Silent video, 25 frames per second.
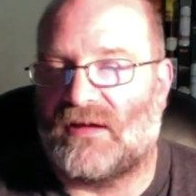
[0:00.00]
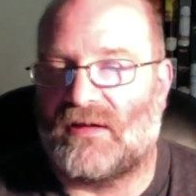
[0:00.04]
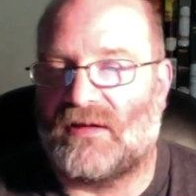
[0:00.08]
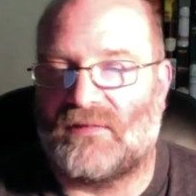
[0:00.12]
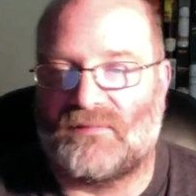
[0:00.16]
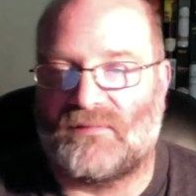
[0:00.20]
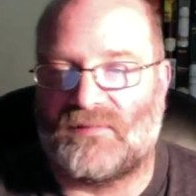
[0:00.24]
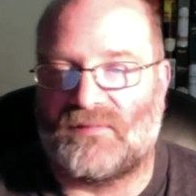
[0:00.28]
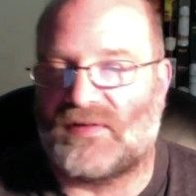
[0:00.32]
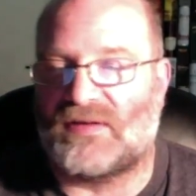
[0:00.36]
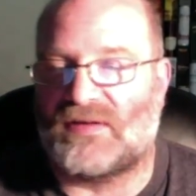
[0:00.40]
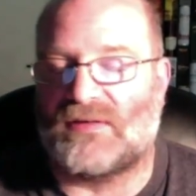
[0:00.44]

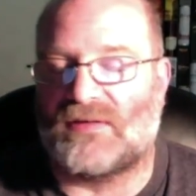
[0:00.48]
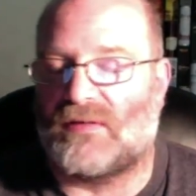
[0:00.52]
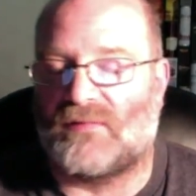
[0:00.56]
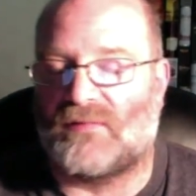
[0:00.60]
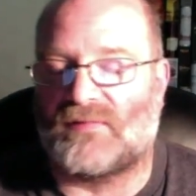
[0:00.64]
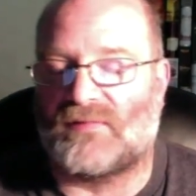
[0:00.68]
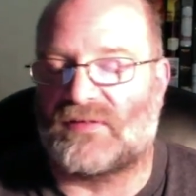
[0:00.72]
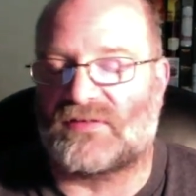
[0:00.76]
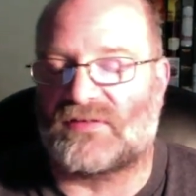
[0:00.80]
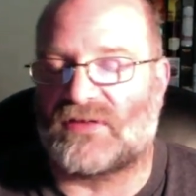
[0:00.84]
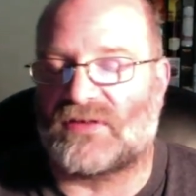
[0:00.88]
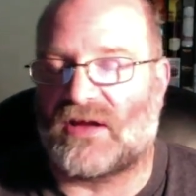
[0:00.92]
video of
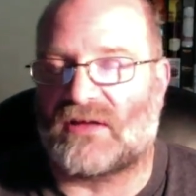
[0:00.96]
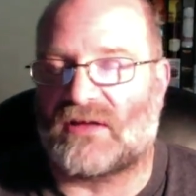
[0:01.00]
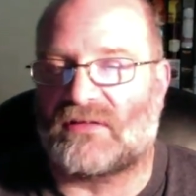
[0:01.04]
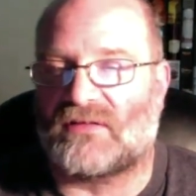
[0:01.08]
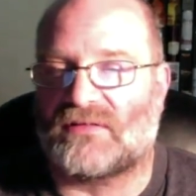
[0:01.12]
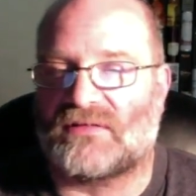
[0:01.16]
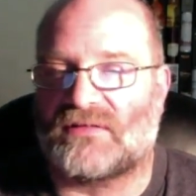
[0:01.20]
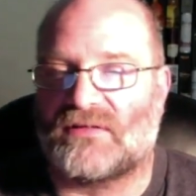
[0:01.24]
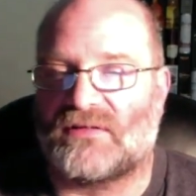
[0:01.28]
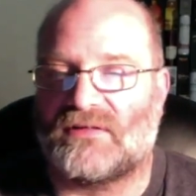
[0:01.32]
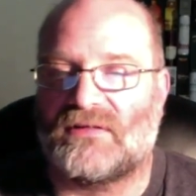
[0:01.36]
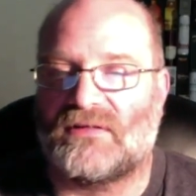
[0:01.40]
the
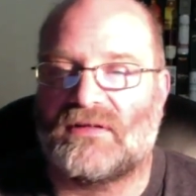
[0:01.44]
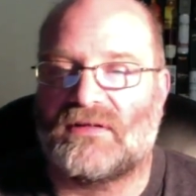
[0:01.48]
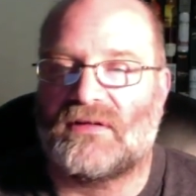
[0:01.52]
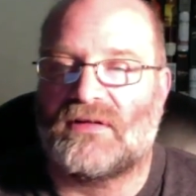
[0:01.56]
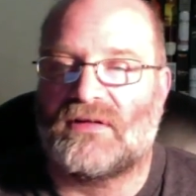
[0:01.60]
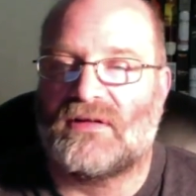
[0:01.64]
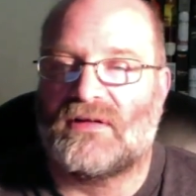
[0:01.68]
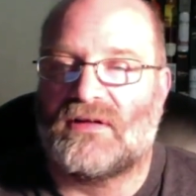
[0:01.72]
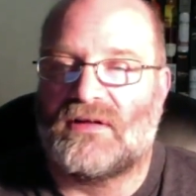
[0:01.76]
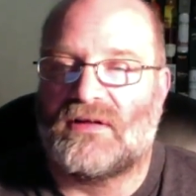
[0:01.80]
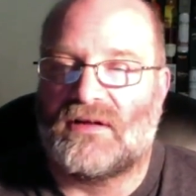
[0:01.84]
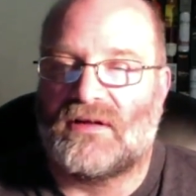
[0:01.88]
Shackleton,
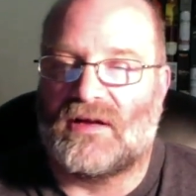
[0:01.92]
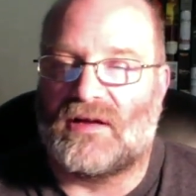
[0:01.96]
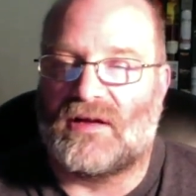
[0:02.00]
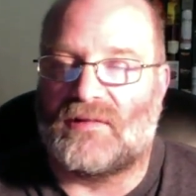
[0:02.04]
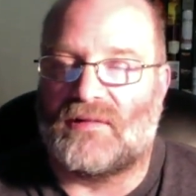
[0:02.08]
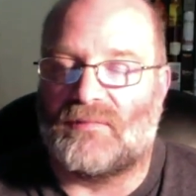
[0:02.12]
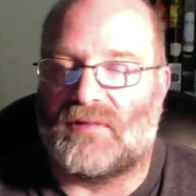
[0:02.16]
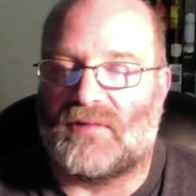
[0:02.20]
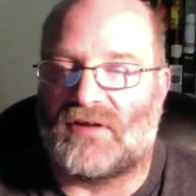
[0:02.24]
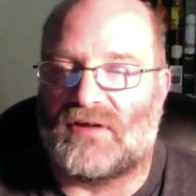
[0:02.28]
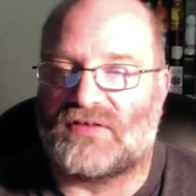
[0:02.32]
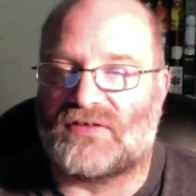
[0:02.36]
And
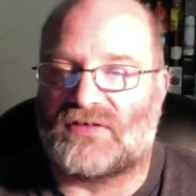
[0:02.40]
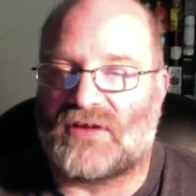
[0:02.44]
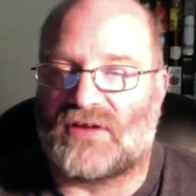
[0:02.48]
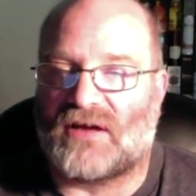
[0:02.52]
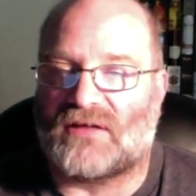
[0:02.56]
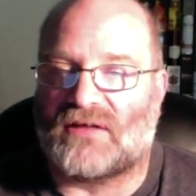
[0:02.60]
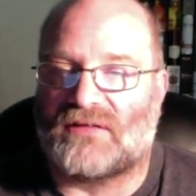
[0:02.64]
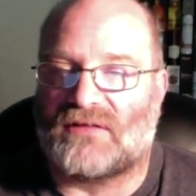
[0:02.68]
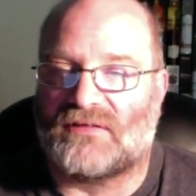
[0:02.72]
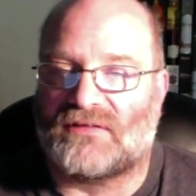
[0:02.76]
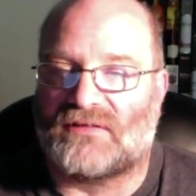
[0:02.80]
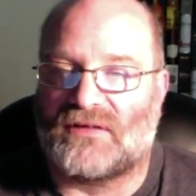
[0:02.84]
my
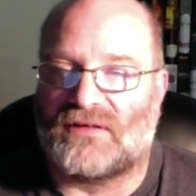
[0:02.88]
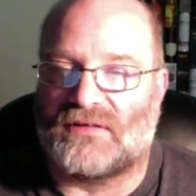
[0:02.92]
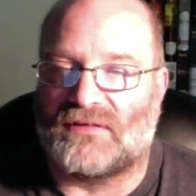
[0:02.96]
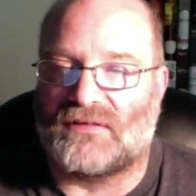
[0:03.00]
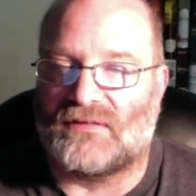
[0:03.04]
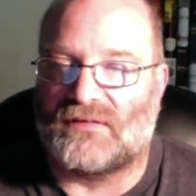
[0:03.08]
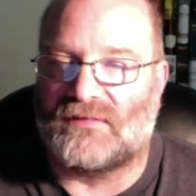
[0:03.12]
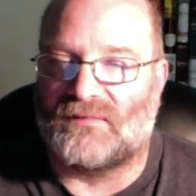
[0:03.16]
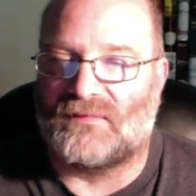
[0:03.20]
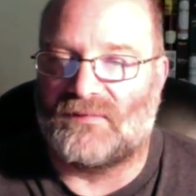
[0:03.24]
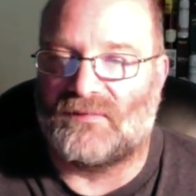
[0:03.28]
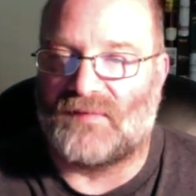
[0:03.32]

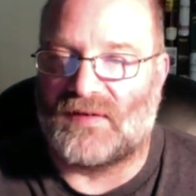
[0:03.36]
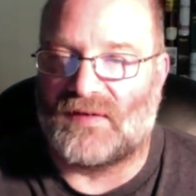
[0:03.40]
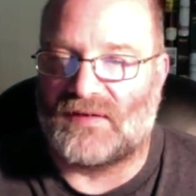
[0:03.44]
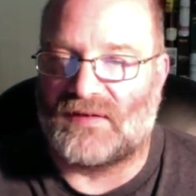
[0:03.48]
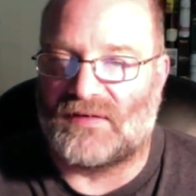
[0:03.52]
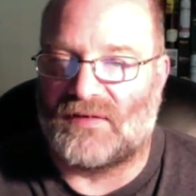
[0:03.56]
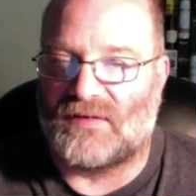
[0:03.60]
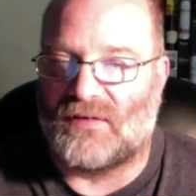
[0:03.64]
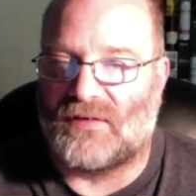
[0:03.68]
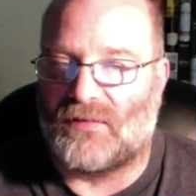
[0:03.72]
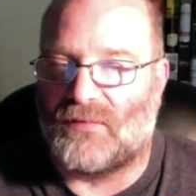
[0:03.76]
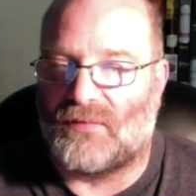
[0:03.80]
Shackleton
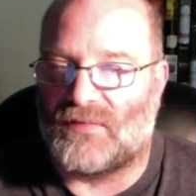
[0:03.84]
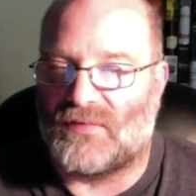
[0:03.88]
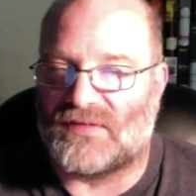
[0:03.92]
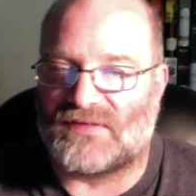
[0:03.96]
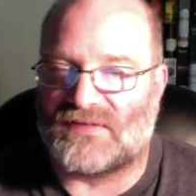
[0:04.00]
video was